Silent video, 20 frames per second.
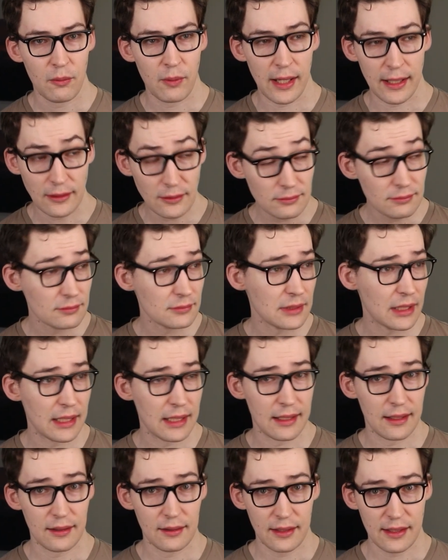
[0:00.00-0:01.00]
Well,
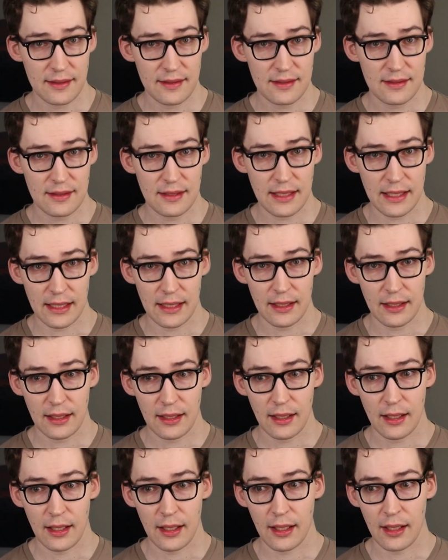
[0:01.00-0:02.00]
uh, let's see.
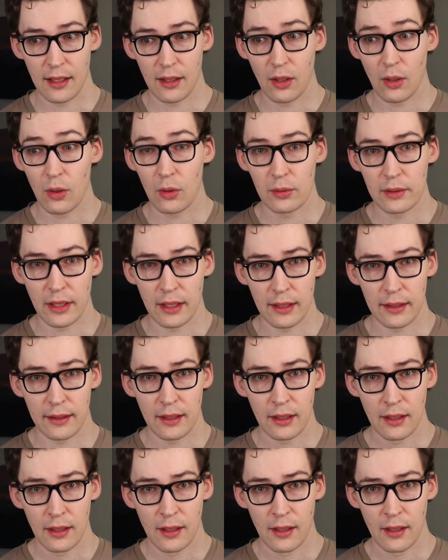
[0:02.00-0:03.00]
Uh, hold on.